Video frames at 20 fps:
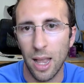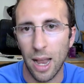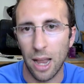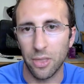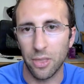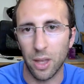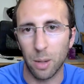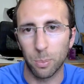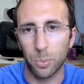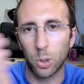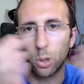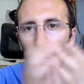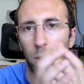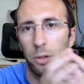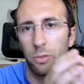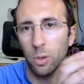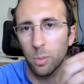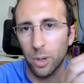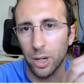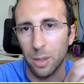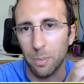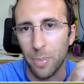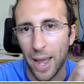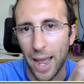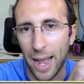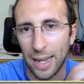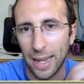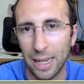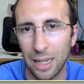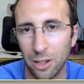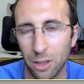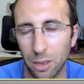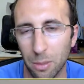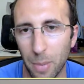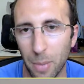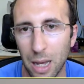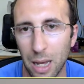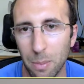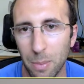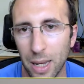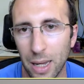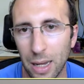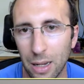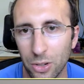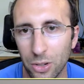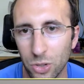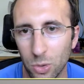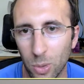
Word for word: and then pull everybody back into the main meeting.